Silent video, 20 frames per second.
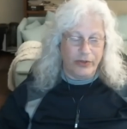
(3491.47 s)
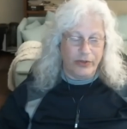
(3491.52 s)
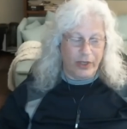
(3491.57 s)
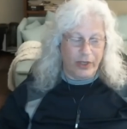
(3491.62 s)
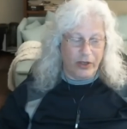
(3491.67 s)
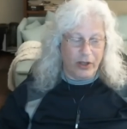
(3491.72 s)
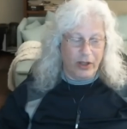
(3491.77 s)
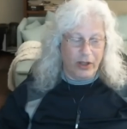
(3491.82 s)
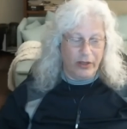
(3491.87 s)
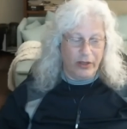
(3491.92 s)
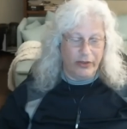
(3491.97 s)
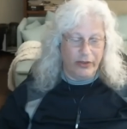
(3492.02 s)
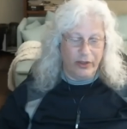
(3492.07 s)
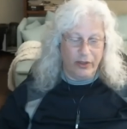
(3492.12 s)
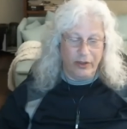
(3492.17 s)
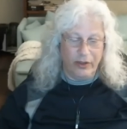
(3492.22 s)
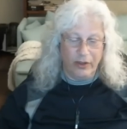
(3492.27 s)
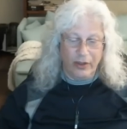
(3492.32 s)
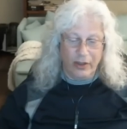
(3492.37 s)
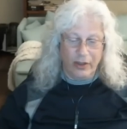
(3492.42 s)
They call it
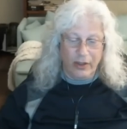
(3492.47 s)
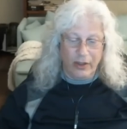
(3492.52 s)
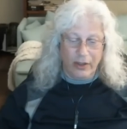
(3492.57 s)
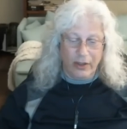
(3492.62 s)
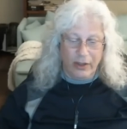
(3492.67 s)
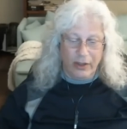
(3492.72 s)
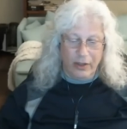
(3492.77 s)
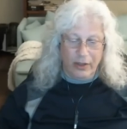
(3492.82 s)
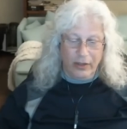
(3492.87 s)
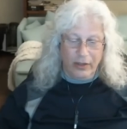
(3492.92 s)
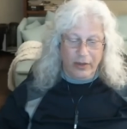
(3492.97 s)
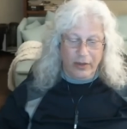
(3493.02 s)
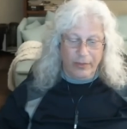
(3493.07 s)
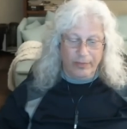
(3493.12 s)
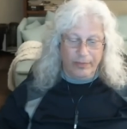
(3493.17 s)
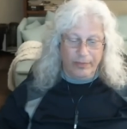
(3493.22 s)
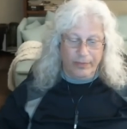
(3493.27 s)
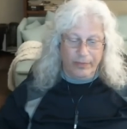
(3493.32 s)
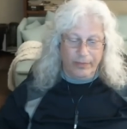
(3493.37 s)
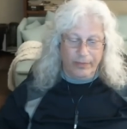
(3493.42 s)
the the
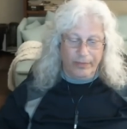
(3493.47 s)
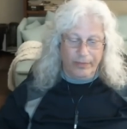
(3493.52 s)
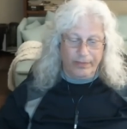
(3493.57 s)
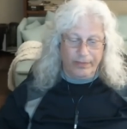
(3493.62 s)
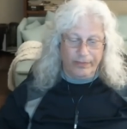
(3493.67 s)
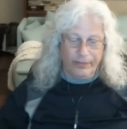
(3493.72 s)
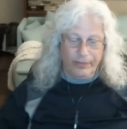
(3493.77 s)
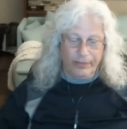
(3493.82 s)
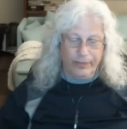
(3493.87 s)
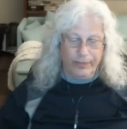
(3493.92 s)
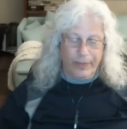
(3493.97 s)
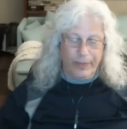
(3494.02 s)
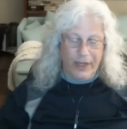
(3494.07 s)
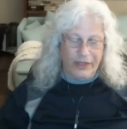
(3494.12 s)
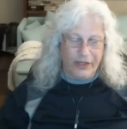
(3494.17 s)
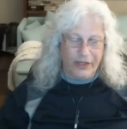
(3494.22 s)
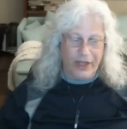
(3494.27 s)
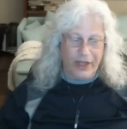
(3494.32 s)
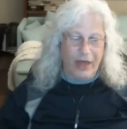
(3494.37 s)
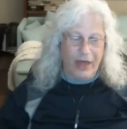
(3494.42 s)

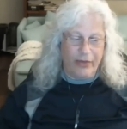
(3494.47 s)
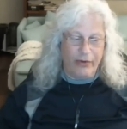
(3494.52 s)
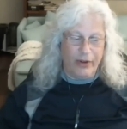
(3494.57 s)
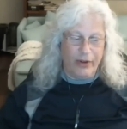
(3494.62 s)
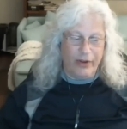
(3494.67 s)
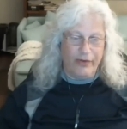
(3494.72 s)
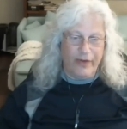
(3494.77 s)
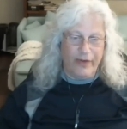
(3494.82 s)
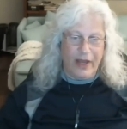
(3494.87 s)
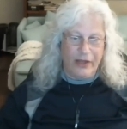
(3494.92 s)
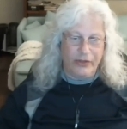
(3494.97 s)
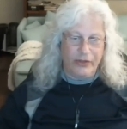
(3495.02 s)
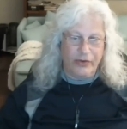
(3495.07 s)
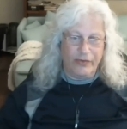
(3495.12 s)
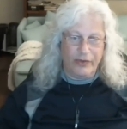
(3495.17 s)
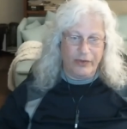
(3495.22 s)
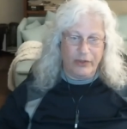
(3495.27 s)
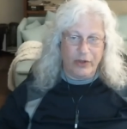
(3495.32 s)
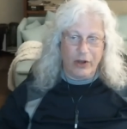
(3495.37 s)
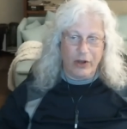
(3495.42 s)
best gathering of
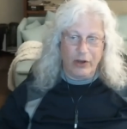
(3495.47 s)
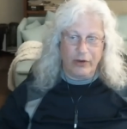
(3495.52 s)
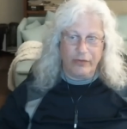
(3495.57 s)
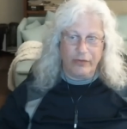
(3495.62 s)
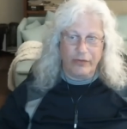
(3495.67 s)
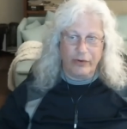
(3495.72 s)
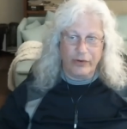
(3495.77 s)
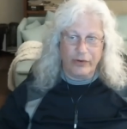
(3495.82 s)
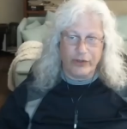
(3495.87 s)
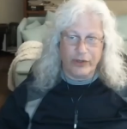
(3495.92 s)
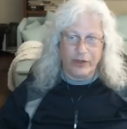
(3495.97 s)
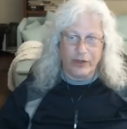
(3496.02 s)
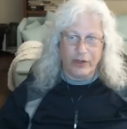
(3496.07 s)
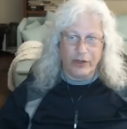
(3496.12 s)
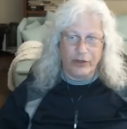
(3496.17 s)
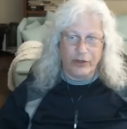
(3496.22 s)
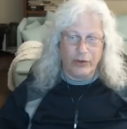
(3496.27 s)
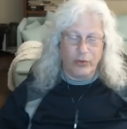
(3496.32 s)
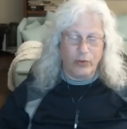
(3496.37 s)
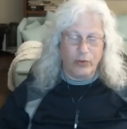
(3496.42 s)
astrophotographers
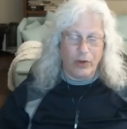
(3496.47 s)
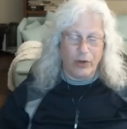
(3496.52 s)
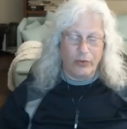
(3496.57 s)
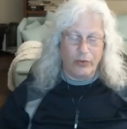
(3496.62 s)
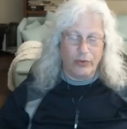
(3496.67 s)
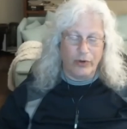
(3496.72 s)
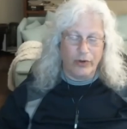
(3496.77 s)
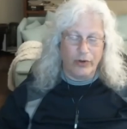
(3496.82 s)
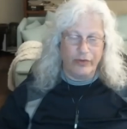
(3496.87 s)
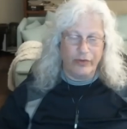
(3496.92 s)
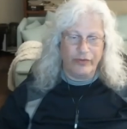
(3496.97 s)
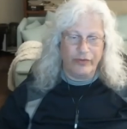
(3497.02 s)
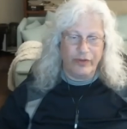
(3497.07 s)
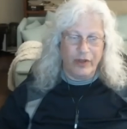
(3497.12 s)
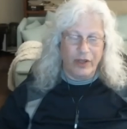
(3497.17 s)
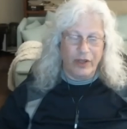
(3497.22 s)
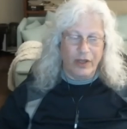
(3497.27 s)
under one roof.